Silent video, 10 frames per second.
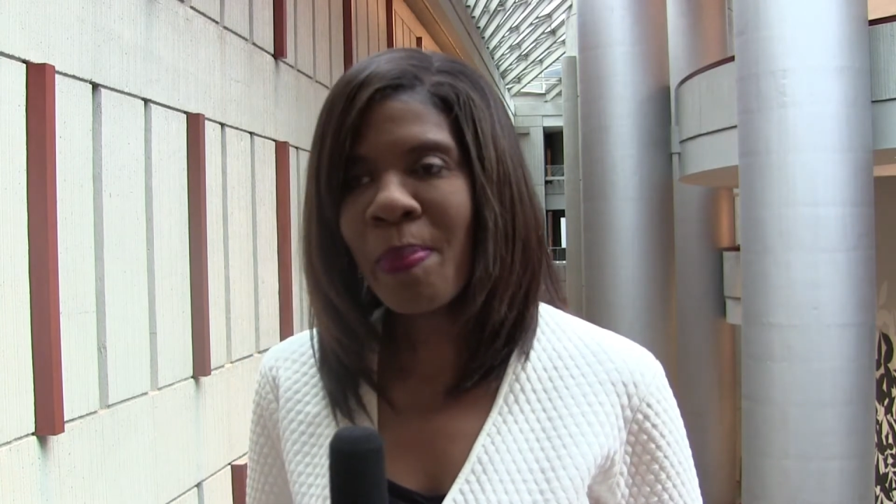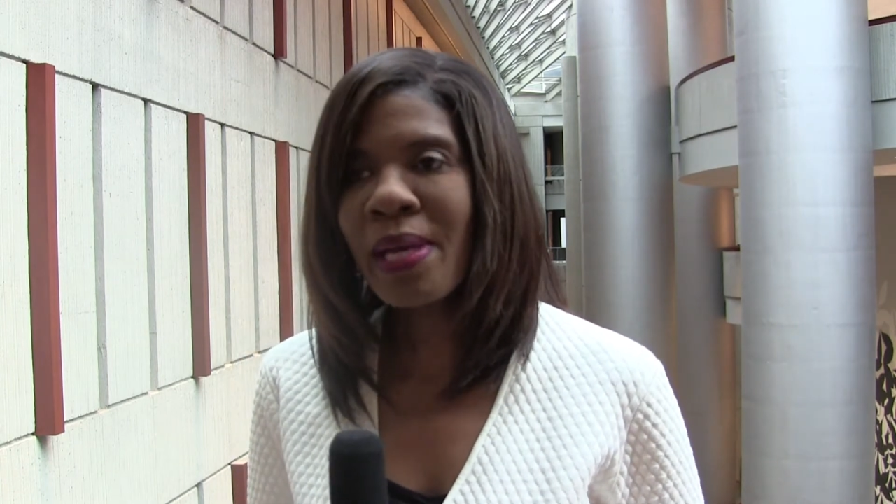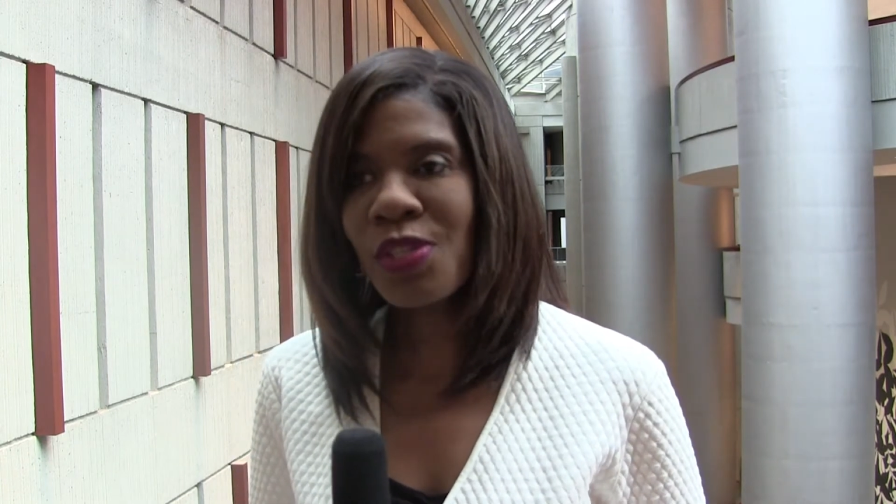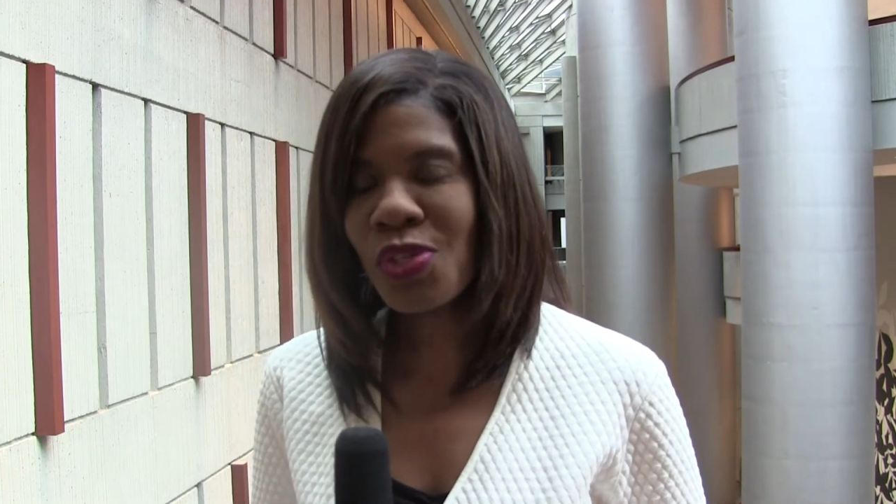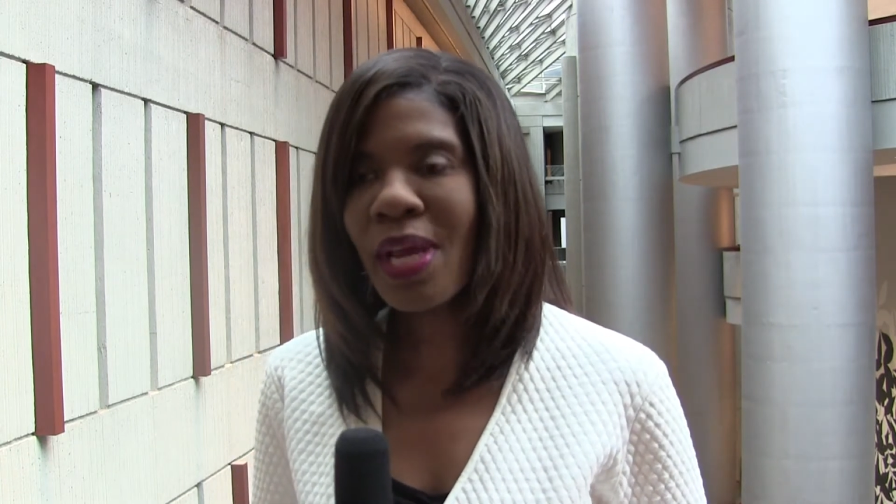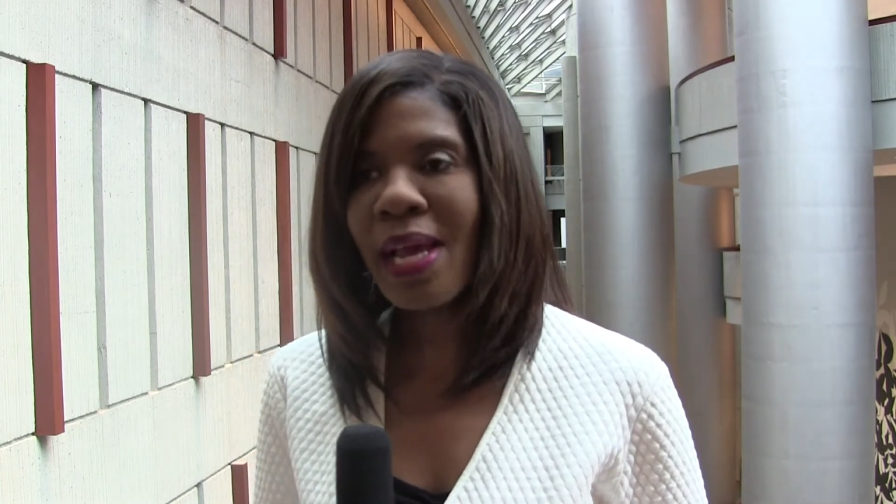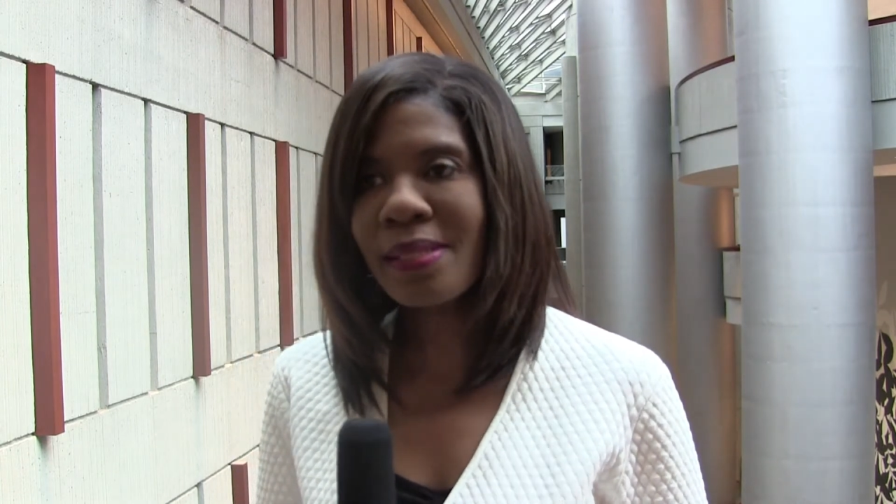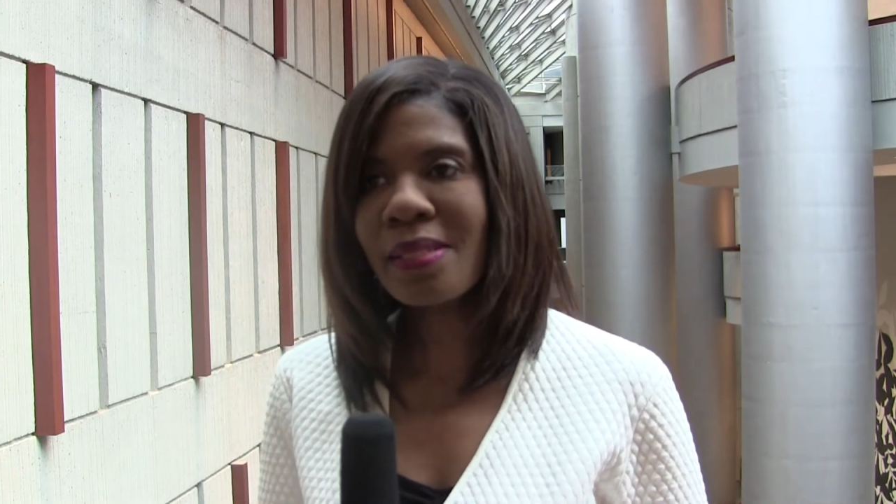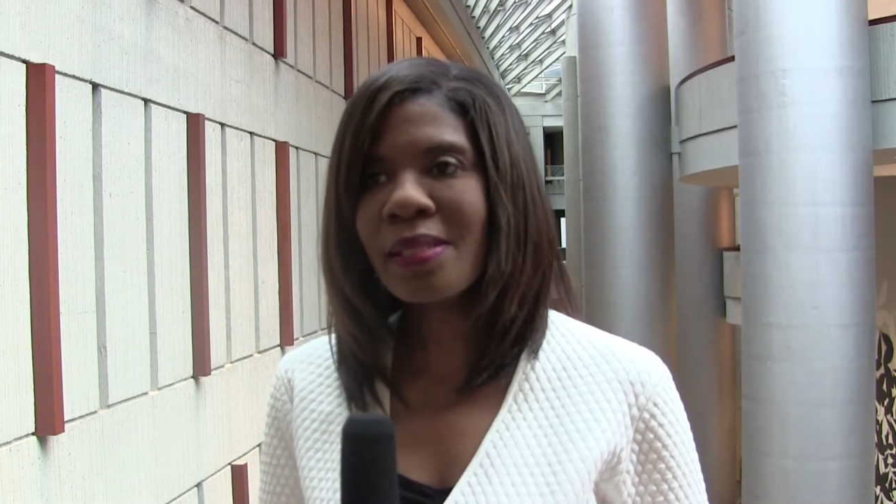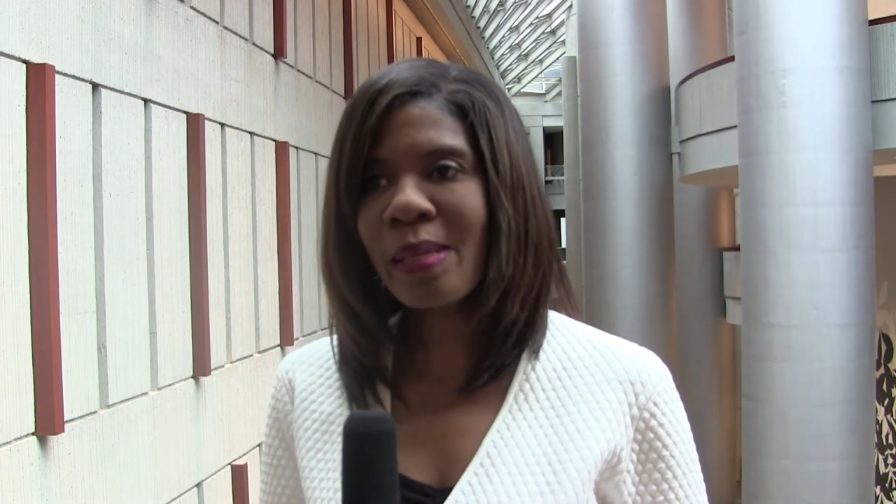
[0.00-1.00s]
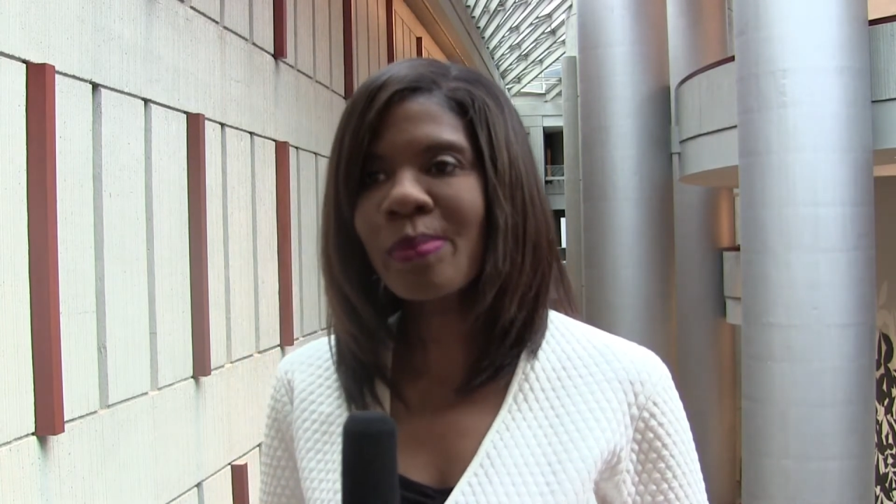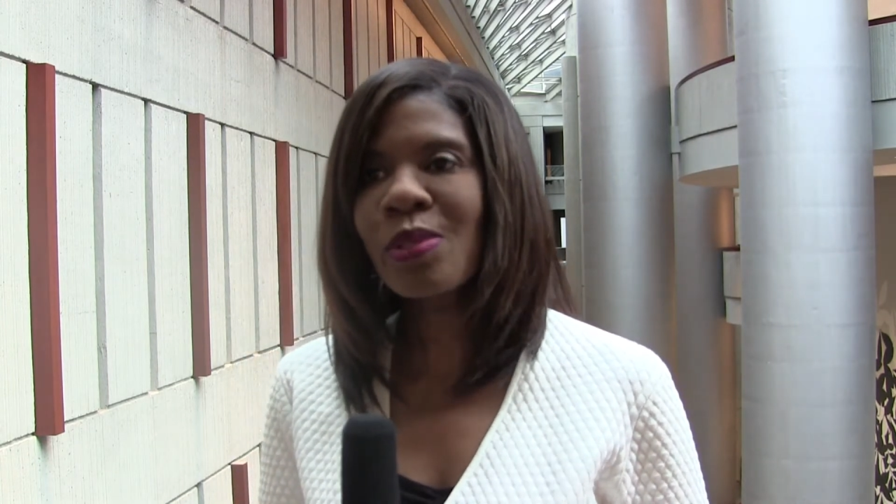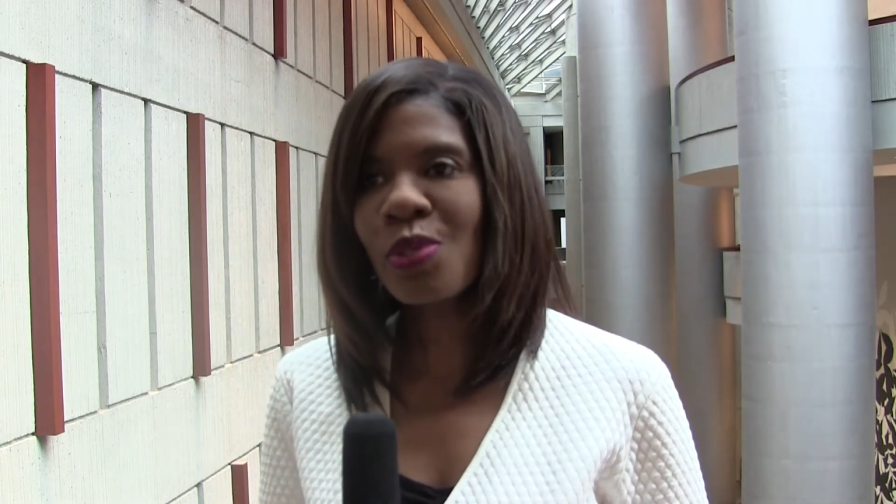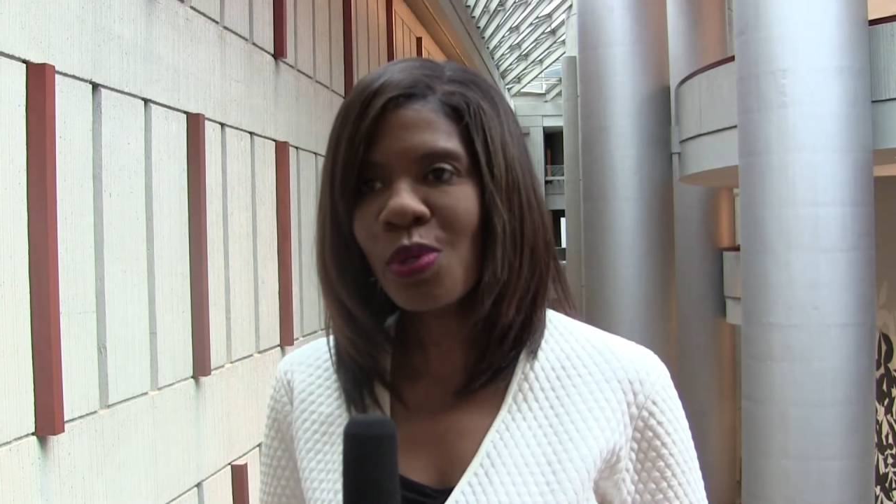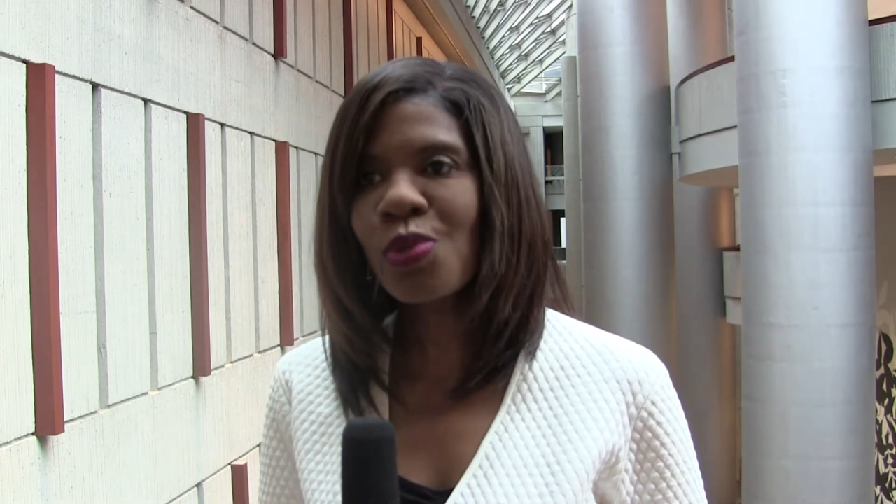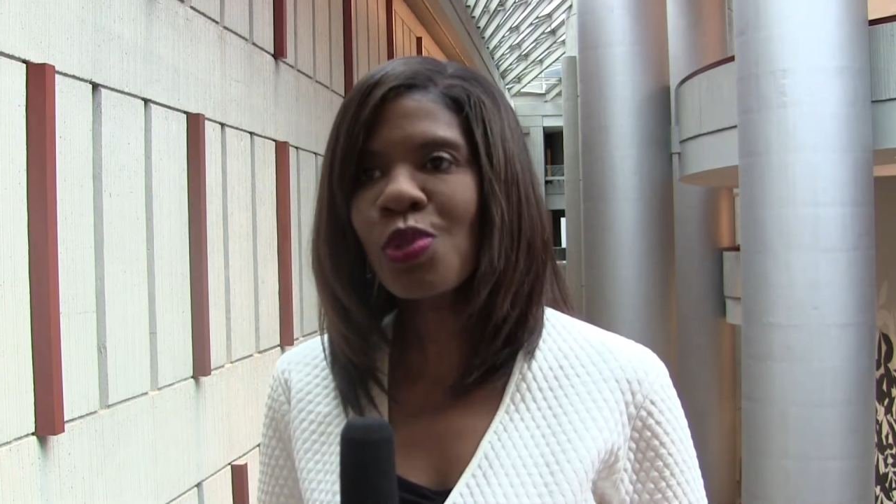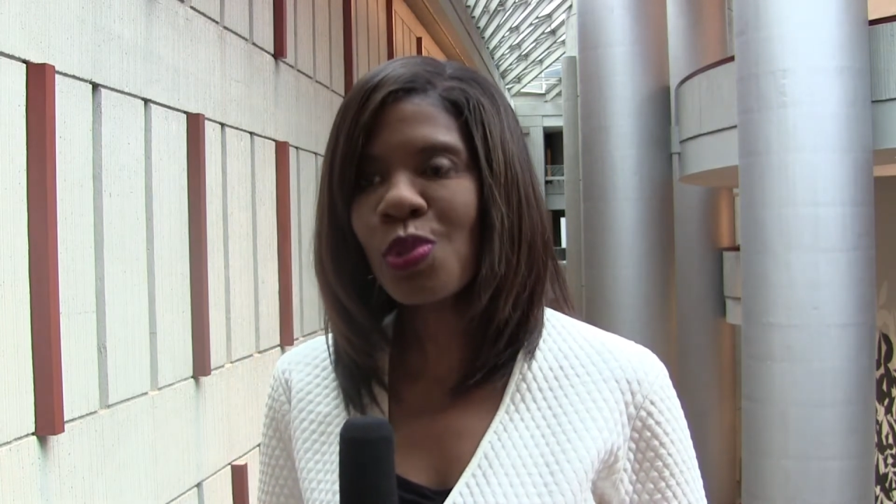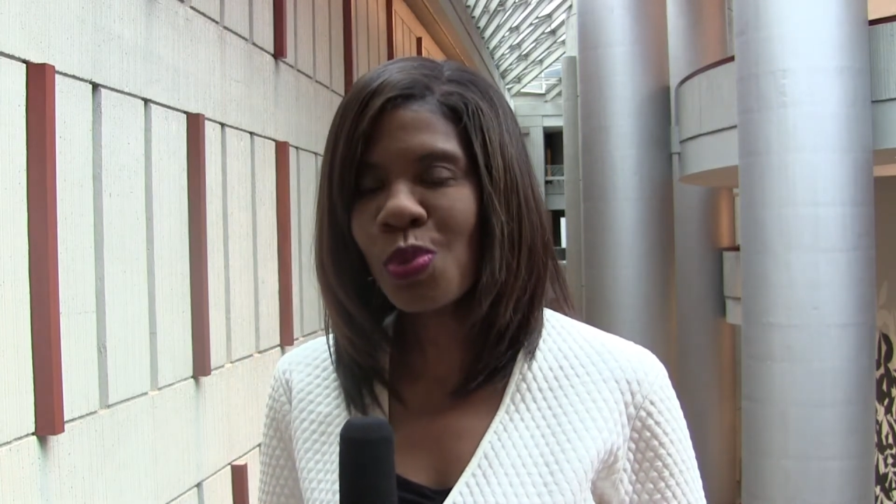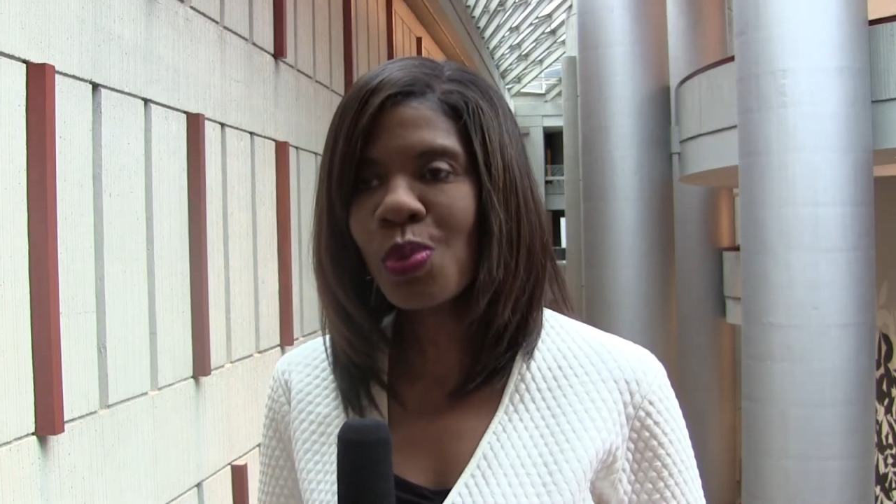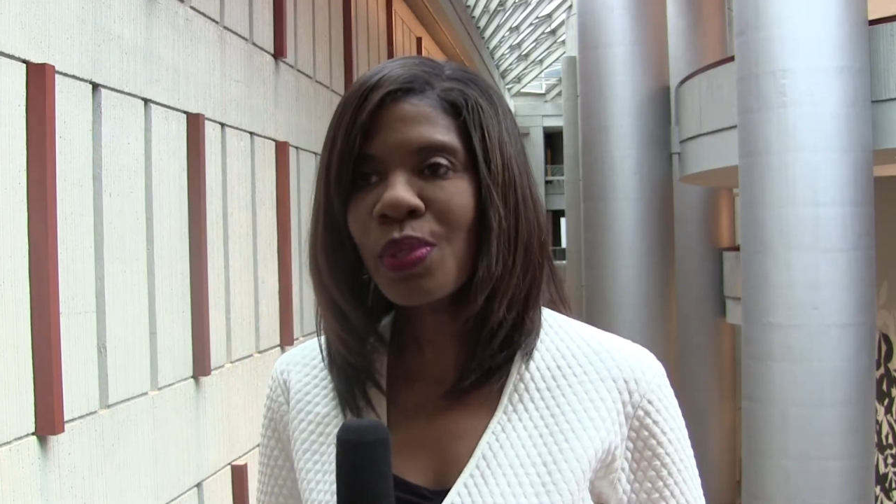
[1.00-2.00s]
patient has a substance use
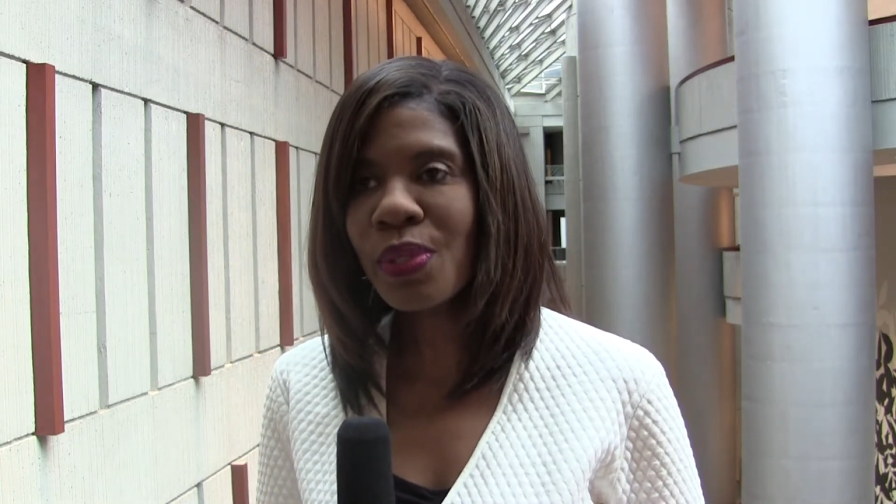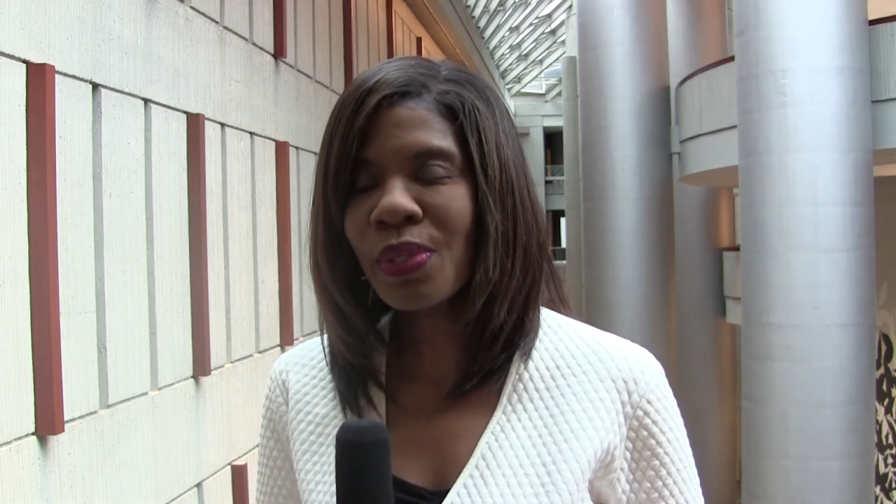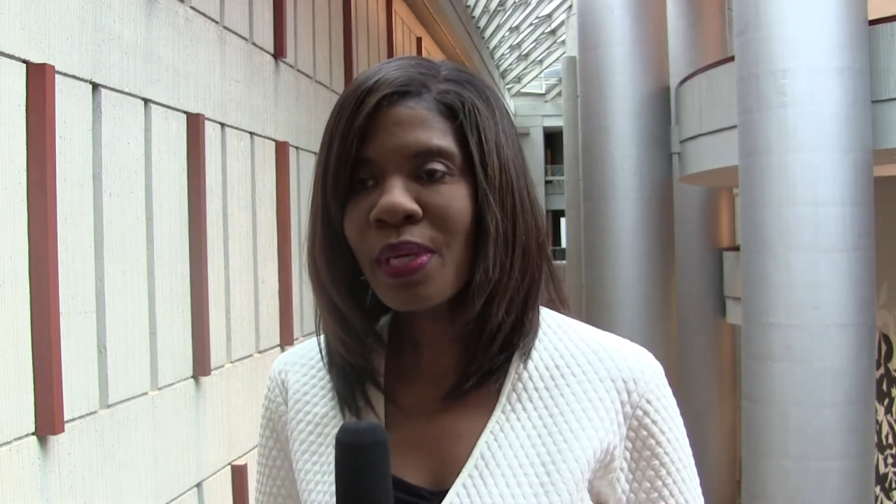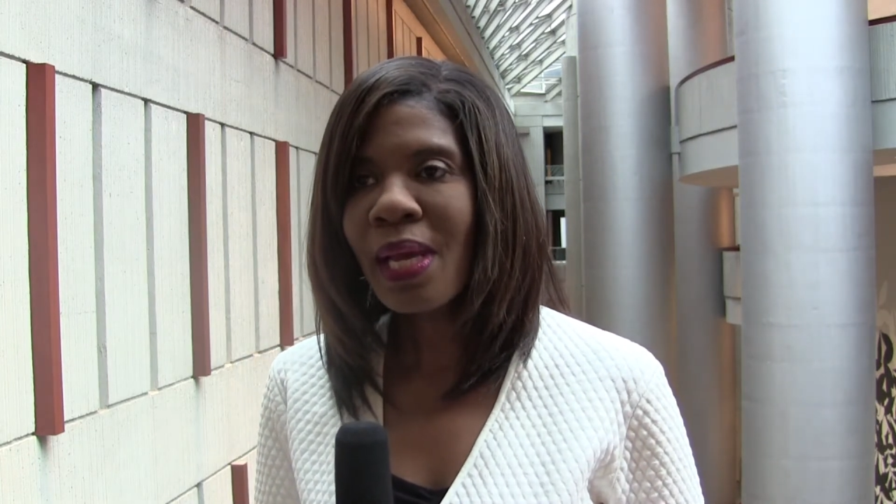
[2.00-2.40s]
disorder,